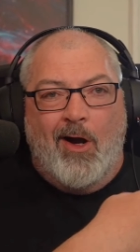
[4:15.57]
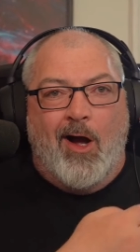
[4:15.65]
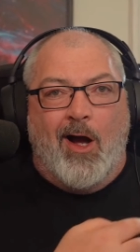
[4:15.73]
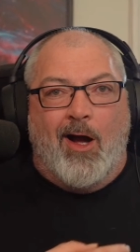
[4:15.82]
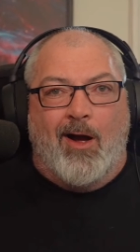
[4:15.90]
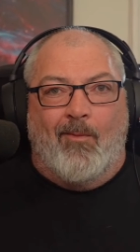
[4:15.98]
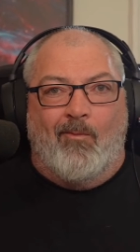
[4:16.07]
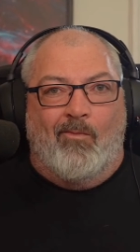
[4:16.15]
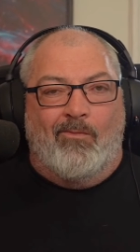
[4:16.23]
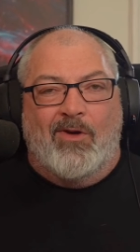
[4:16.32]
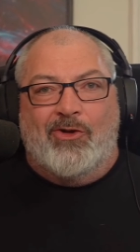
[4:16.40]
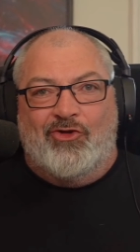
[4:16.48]

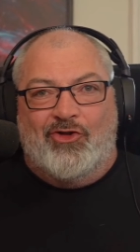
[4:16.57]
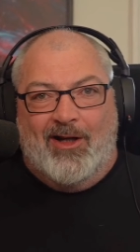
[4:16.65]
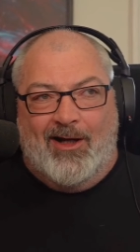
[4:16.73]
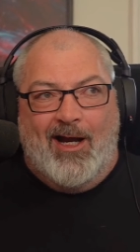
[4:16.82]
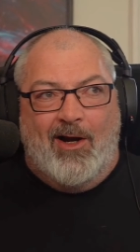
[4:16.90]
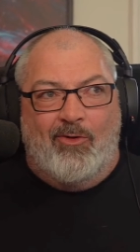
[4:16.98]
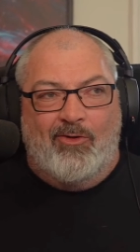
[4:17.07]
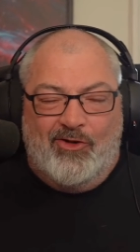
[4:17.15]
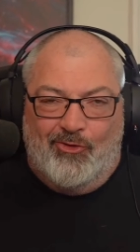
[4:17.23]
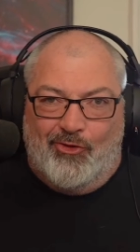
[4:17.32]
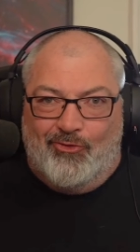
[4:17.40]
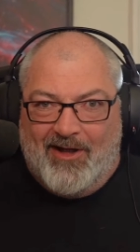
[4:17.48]
um, and chill out,
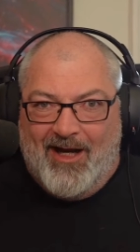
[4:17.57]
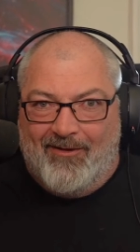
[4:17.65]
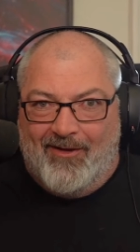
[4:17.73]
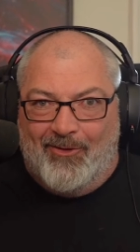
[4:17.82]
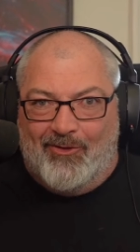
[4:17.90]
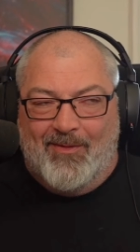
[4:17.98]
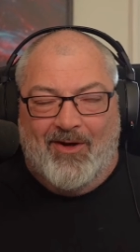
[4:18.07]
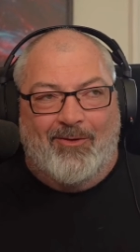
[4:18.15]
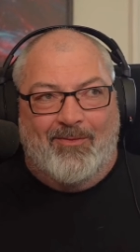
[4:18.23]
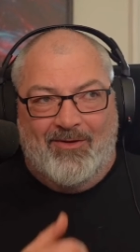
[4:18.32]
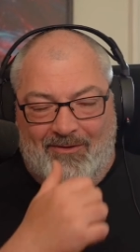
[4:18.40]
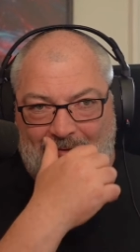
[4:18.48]
you do get those
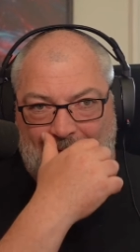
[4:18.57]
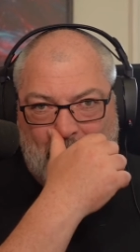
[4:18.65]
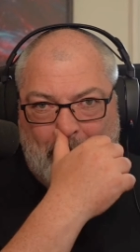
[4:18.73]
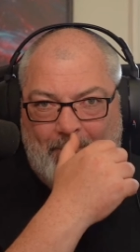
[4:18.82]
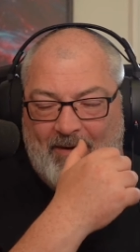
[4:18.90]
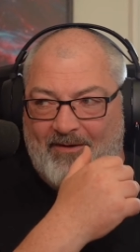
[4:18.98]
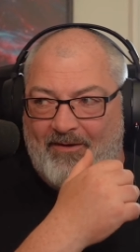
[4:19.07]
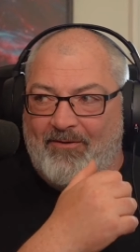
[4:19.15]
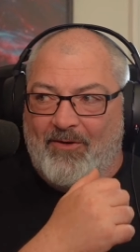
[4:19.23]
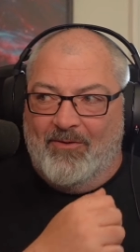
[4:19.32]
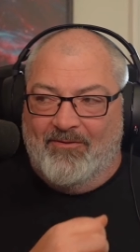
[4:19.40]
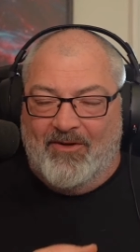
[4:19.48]
moments very
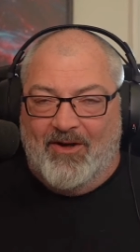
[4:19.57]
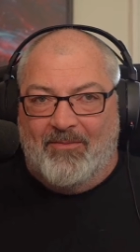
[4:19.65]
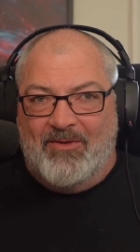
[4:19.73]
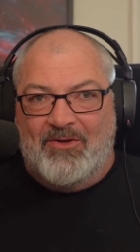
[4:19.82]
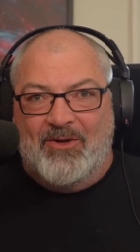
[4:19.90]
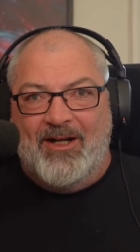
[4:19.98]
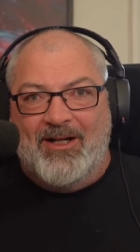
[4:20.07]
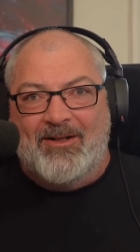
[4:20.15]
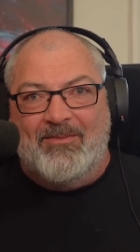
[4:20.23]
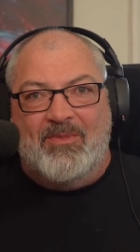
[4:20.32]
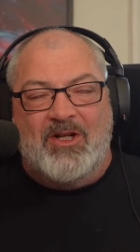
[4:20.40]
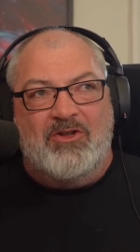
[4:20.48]
few and far
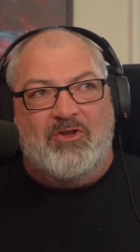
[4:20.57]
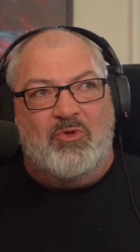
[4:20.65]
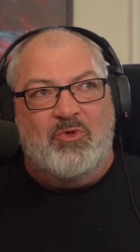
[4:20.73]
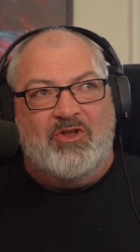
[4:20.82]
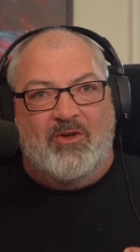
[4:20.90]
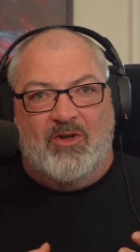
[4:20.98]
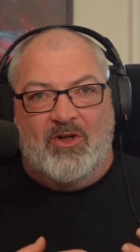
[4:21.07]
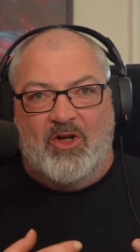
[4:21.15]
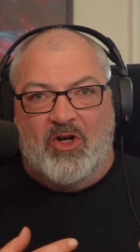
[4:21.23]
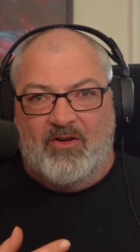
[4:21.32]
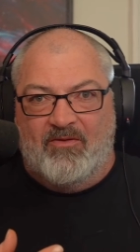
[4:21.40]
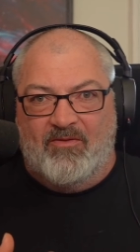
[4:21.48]
between, but it's also a
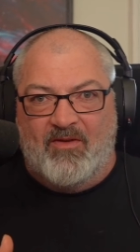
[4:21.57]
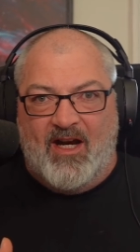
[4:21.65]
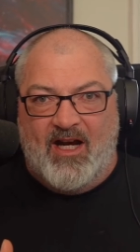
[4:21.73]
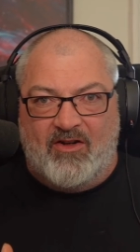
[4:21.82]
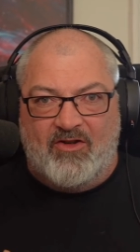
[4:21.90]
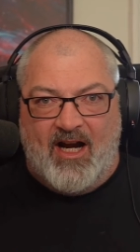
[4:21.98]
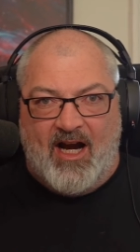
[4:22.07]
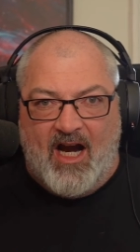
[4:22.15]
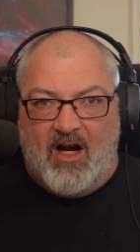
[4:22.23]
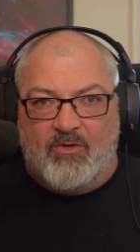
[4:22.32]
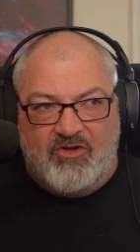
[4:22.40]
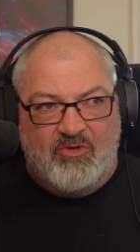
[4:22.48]
lot of extra
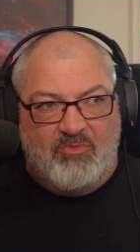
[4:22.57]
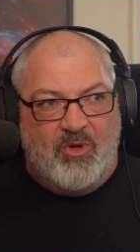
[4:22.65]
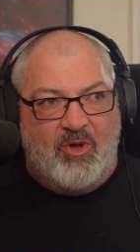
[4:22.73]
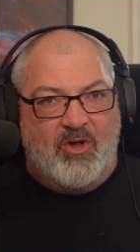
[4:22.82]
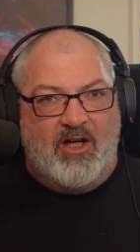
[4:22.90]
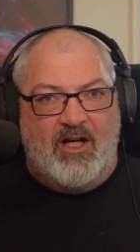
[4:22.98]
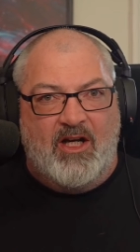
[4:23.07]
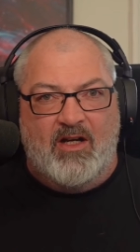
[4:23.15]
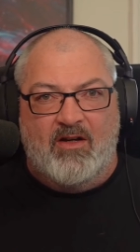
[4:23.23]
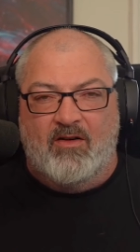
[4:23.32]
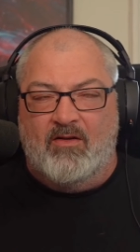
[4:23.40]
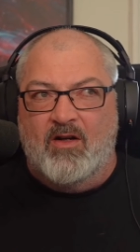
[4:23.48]
hours you put
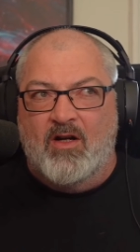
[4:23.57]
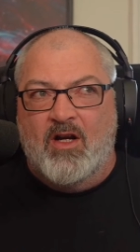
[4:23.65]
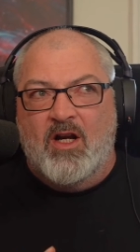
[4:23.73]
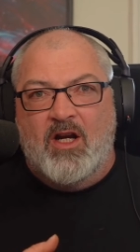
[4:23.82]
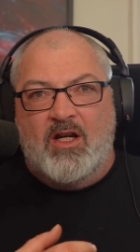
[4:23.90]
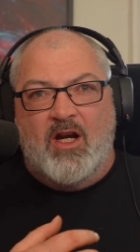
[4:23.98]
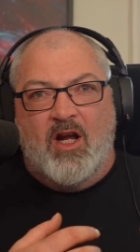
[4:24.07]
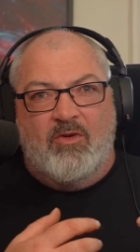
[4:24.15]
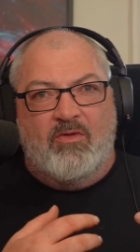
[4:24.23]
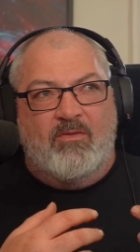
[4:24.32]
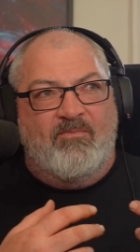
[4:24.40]
in. And, you know,